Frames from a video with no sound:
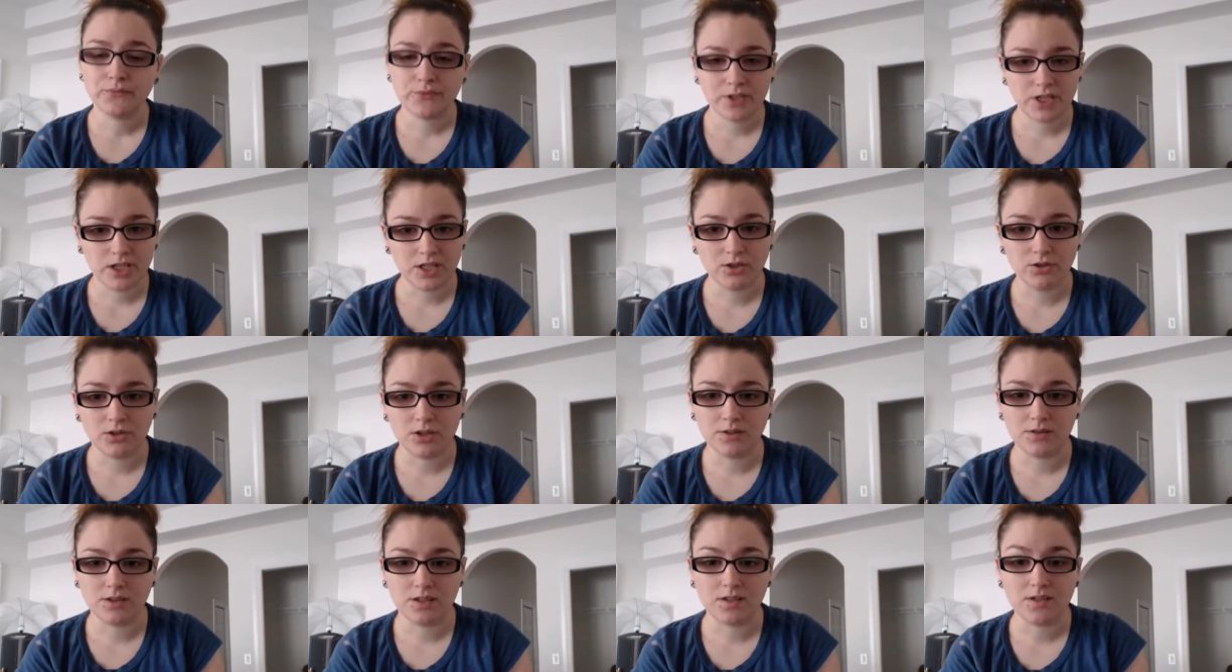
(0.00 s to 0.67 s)
can you
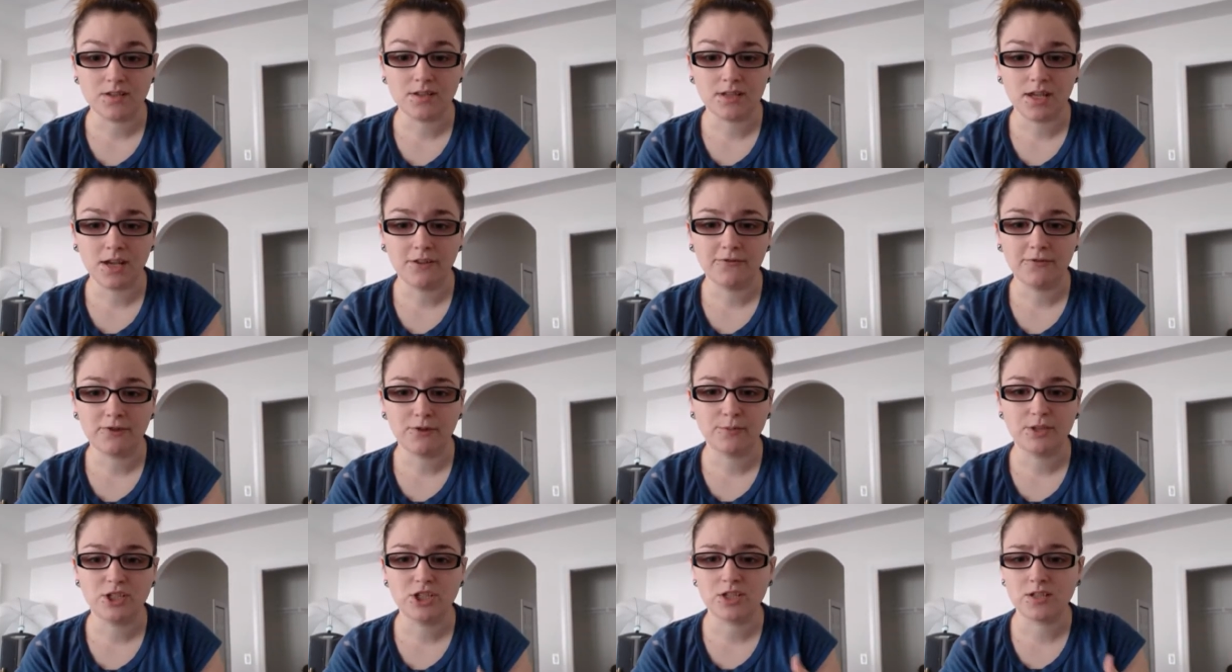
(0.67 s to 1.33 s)
get this stuff
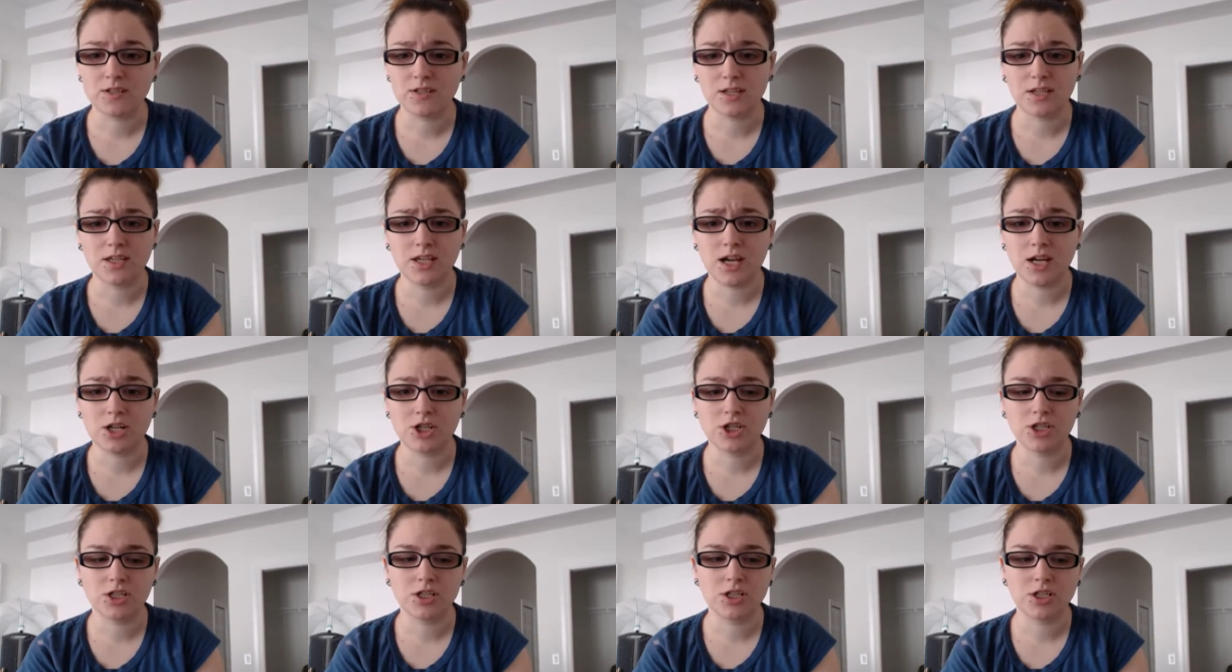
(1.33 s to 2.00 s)
for me? She's like,
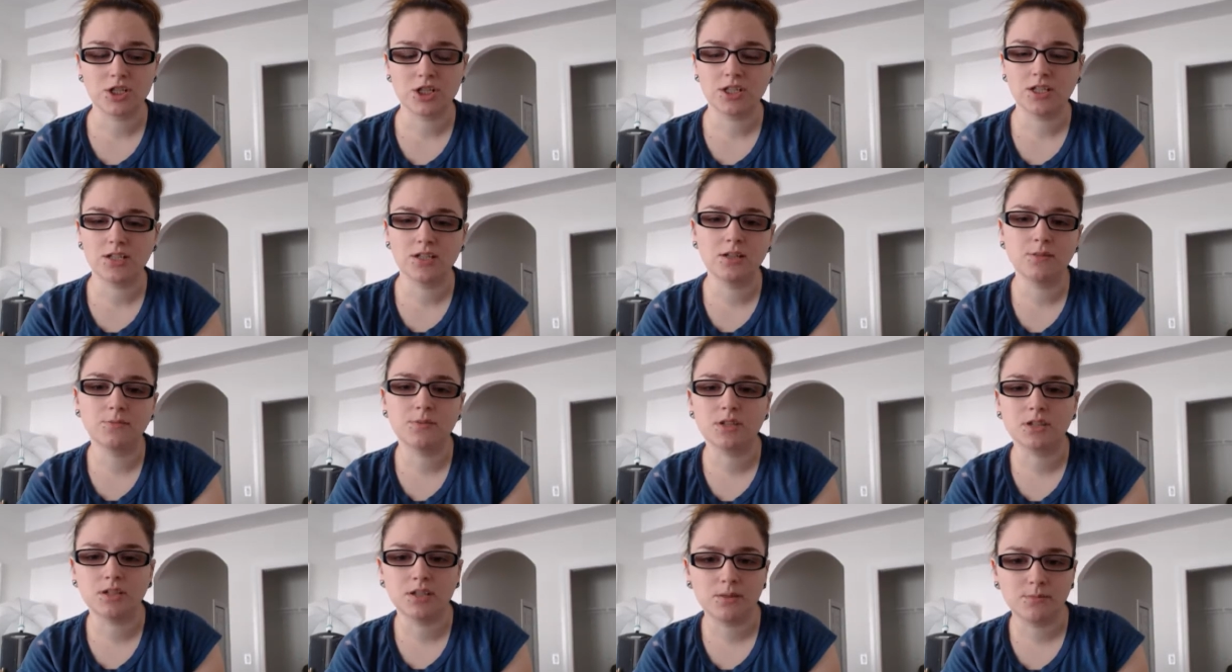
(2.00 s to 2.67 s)
yeah, sure. She ended
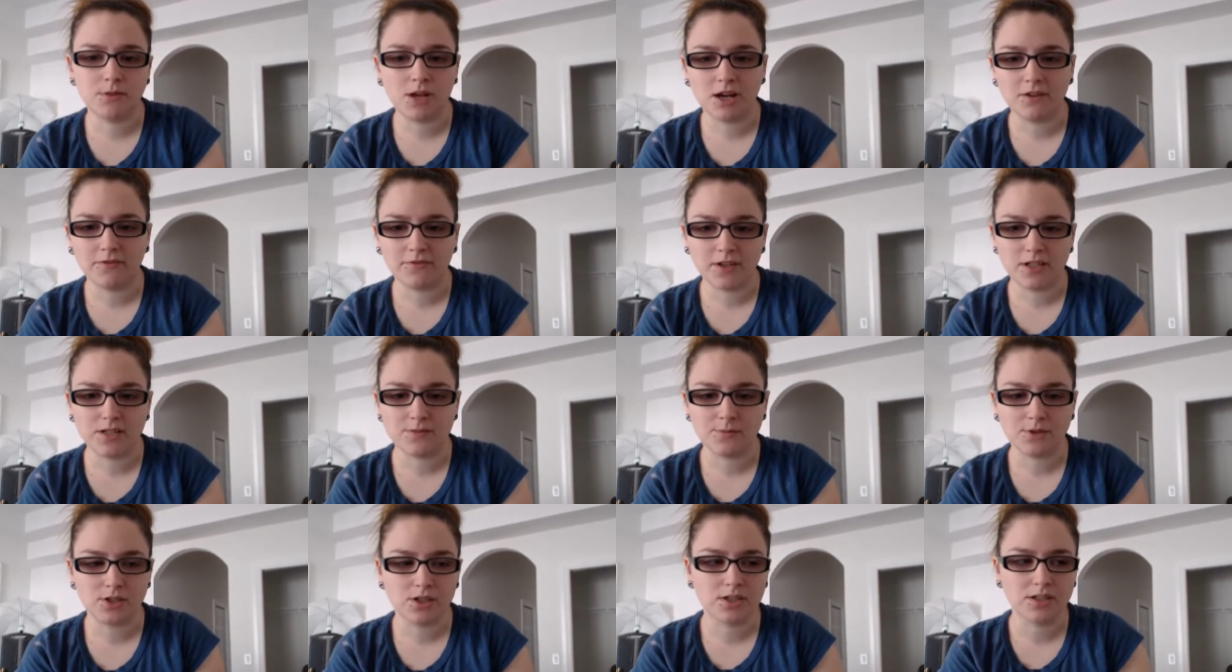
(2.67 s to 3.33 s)
up deleting me off
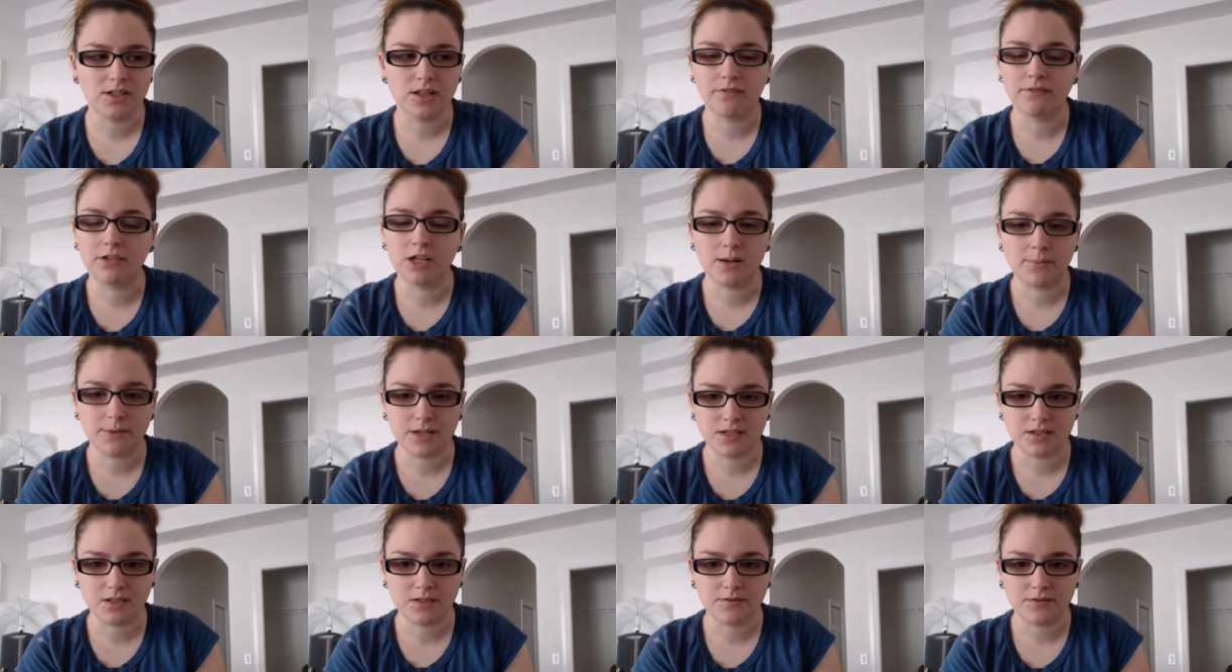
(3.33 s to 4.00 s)
Facebook, never got
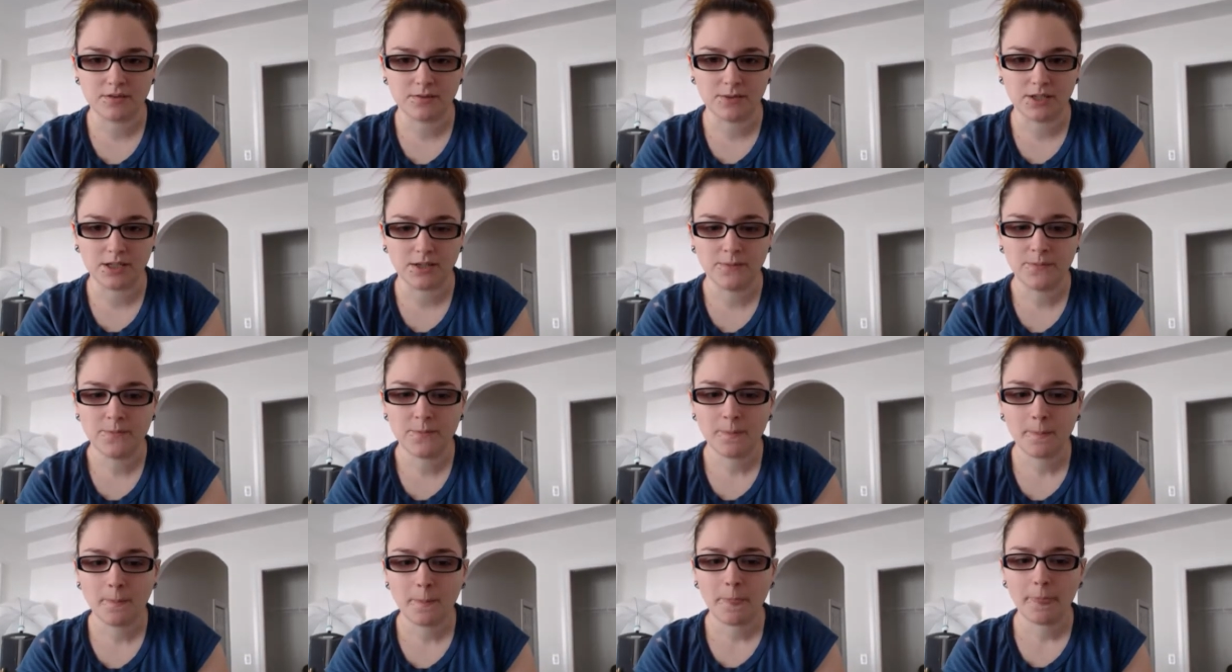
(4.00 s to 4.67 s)
my stuff to me.
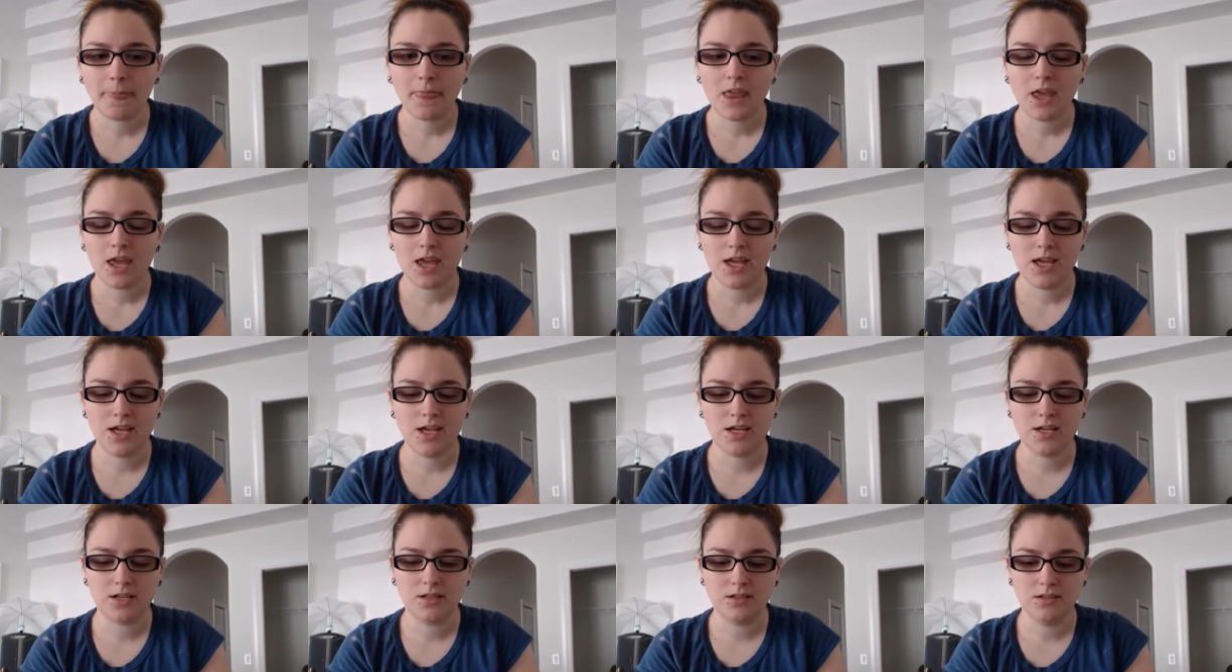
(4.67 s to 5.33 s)

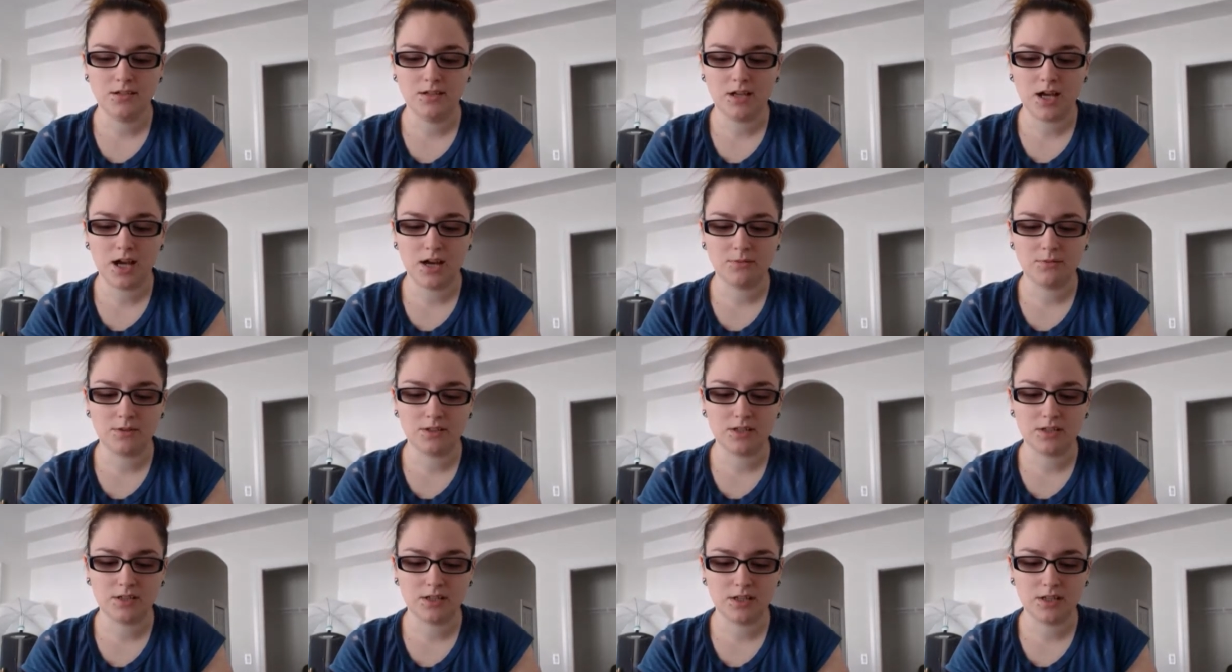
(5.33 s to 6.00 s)
And I
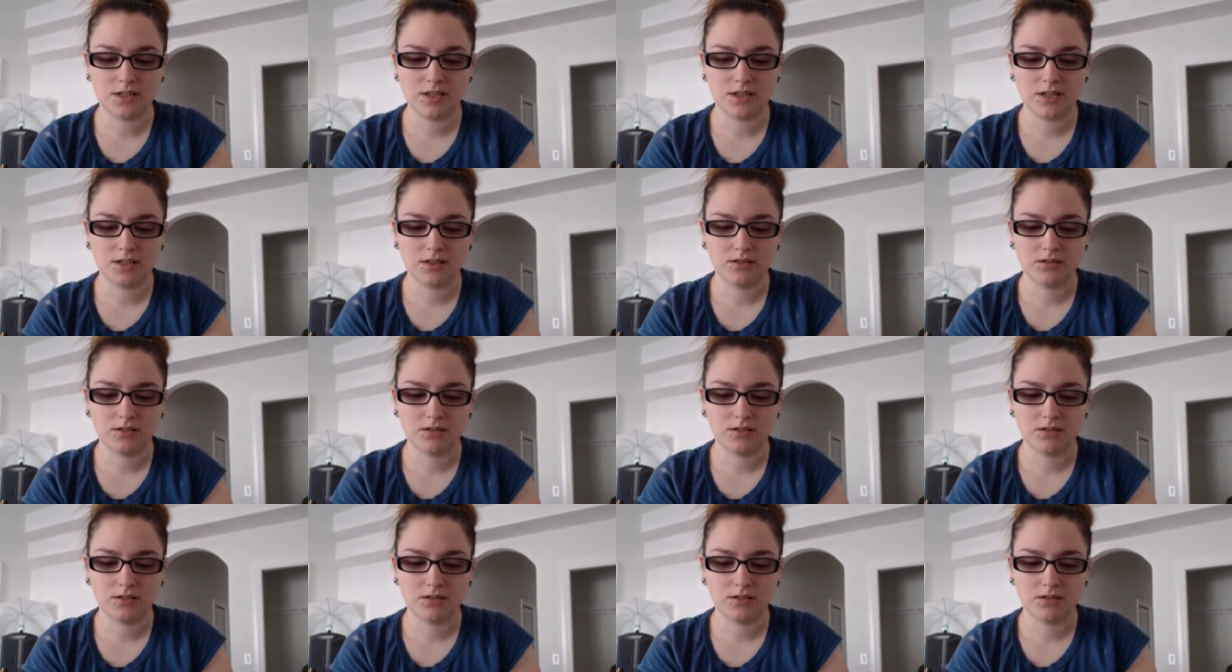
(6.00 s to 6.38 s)
was like,